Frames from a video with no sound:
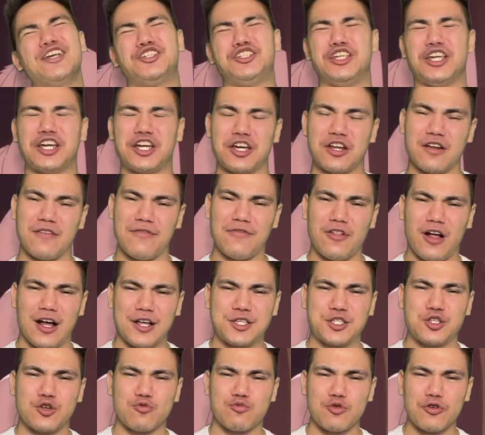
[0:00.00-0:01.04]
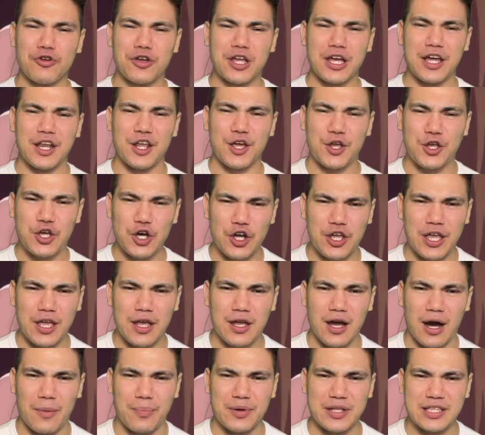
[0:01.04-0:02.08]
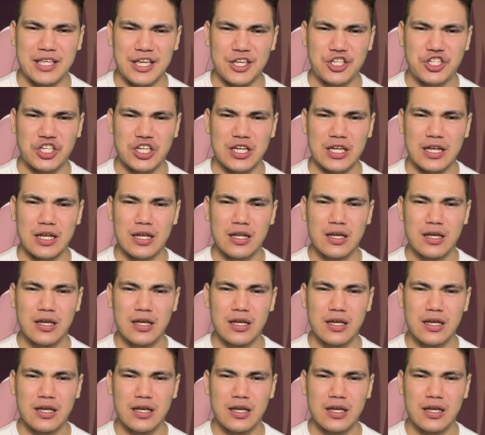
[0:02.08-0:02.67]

she could have lost to Ruka in a cooking competition.